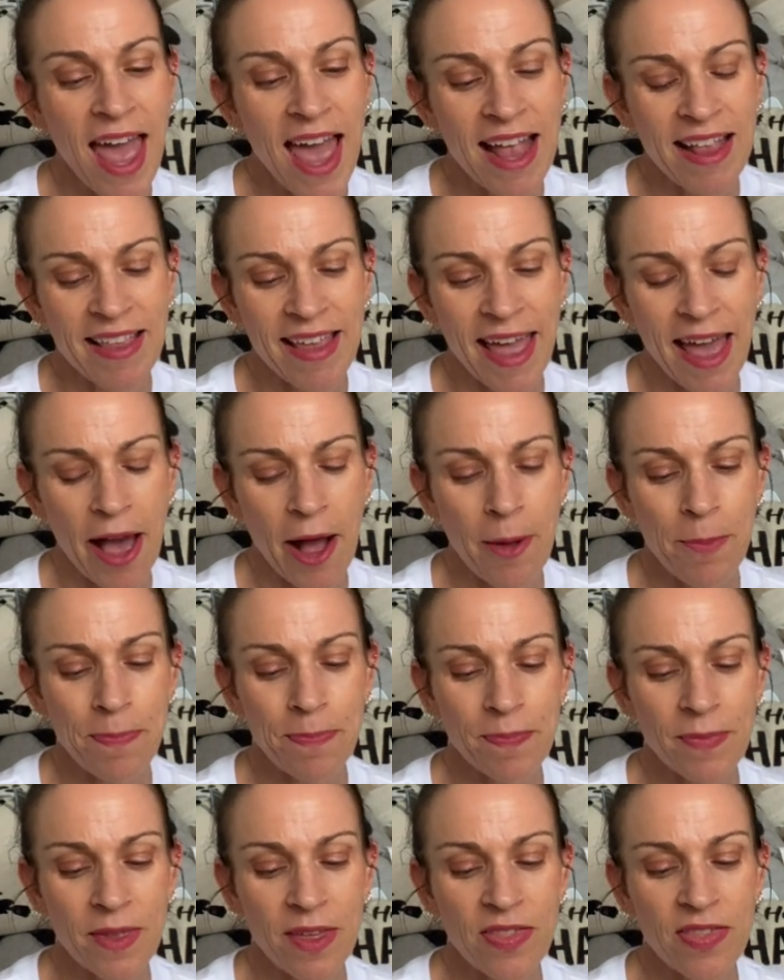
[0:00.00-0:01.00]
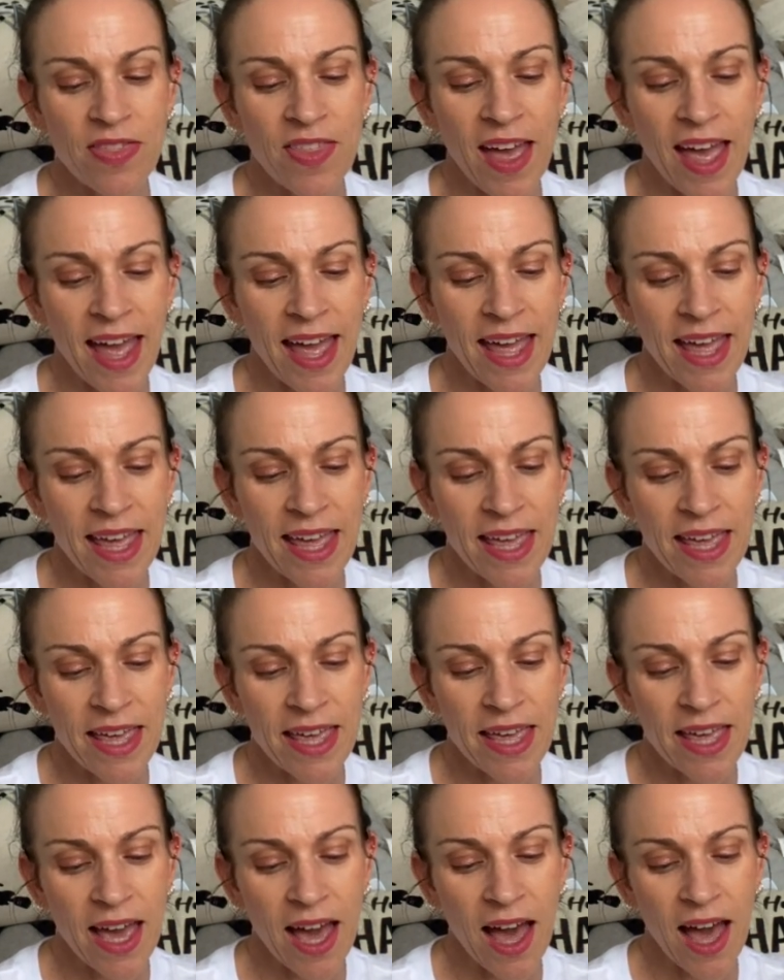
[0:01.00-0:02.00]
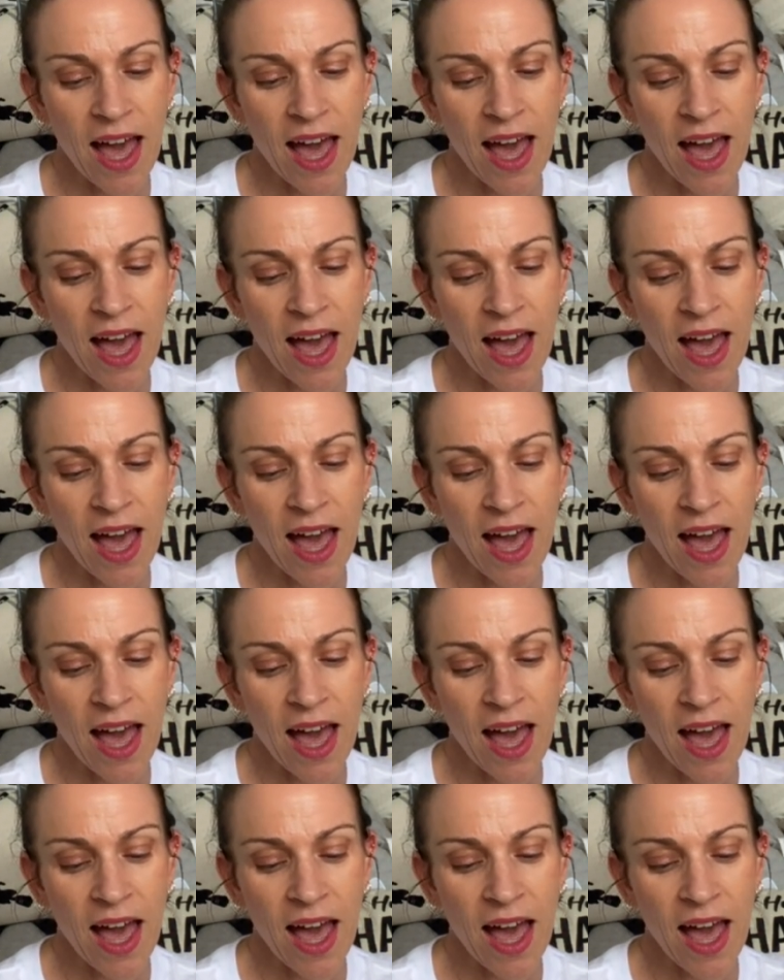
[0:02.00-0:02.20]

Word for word: Now, they